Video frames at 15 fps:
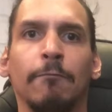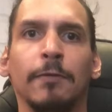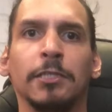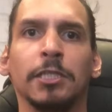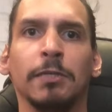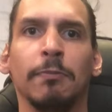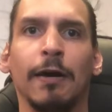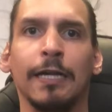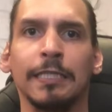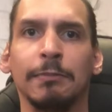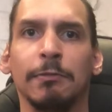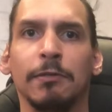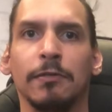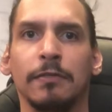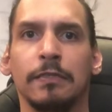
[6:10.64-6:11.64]
Mission
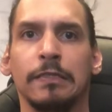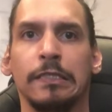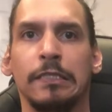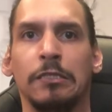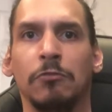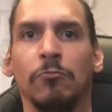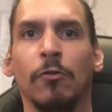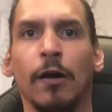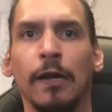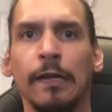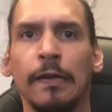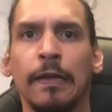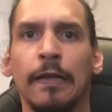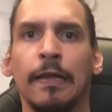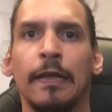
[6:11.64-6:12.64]
Impossible Season
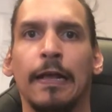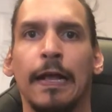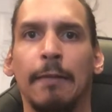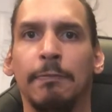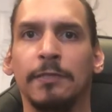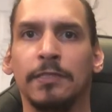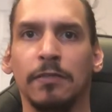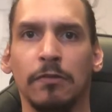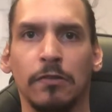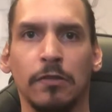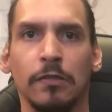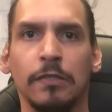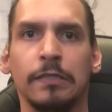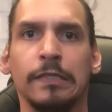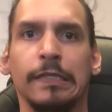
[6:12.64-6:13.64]
1, Episode
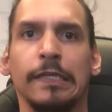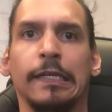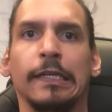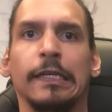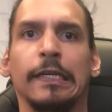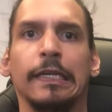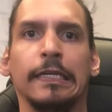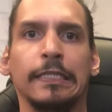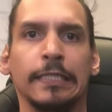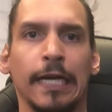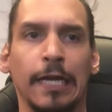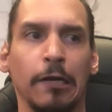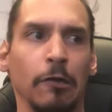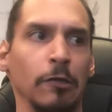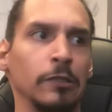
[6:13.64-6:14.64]
13,
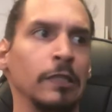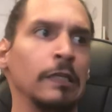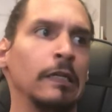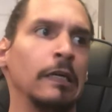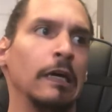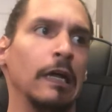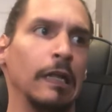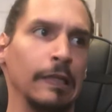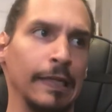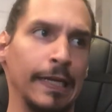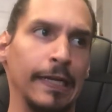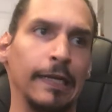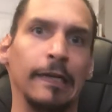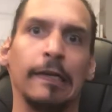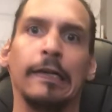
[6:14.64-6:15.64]
entitled
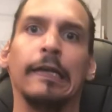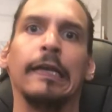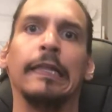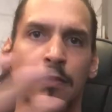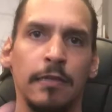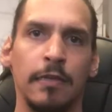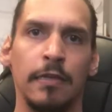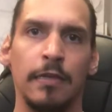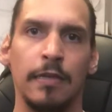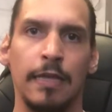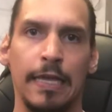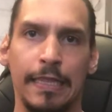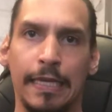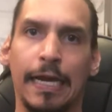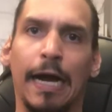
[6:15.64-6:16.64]
Elena.
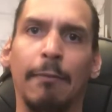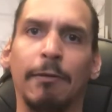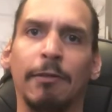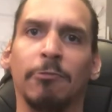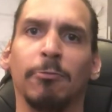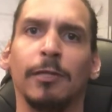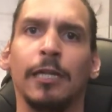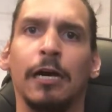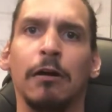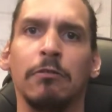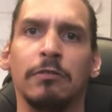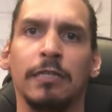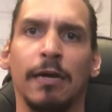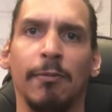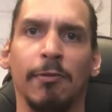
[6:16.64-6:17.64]
In the comments below,
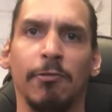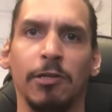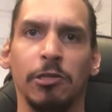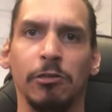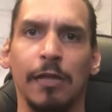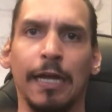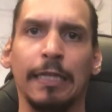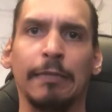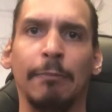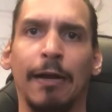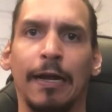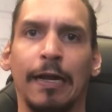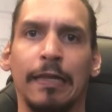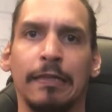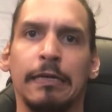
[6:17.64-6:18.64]
tell me what you liked
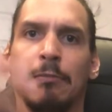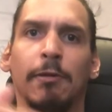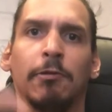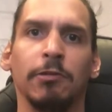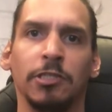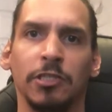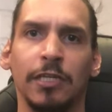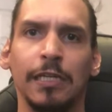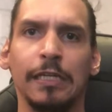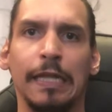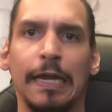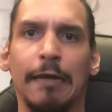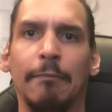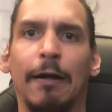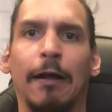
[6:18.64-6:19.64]
about it. Tell me what you didn't
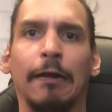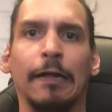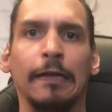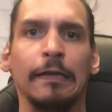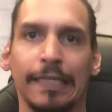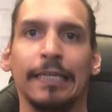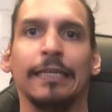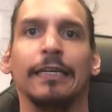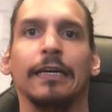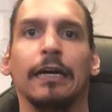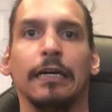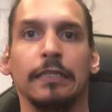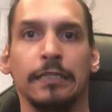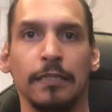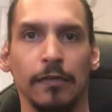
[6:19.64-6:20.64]
like about it.
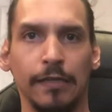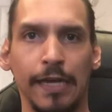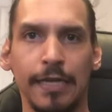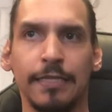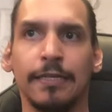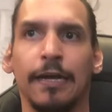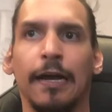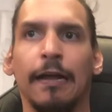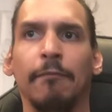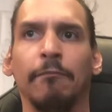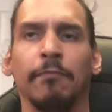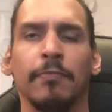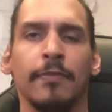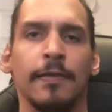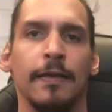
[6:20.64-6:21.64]
Until next
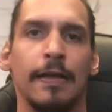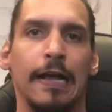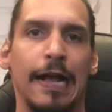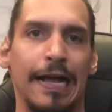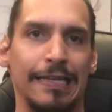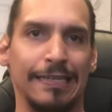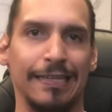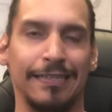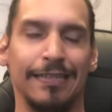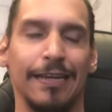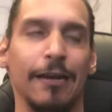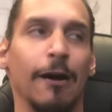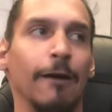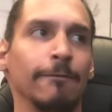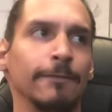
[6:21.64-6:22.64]
time, as I
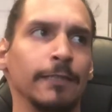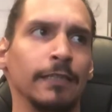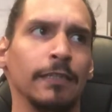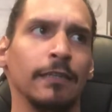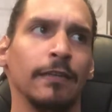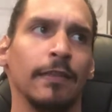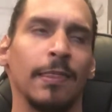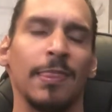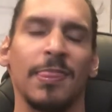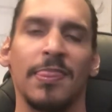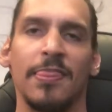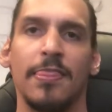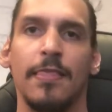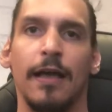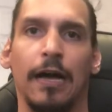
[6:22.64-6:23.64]
say often,
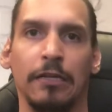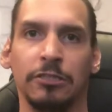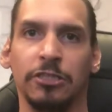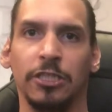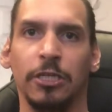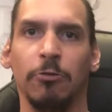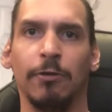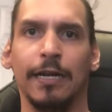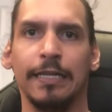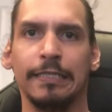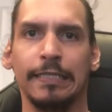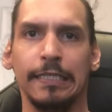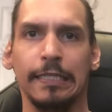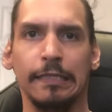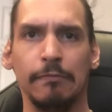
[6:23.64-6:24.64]
I'll see you when I
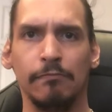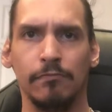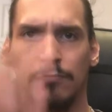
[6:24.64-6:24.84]
see you.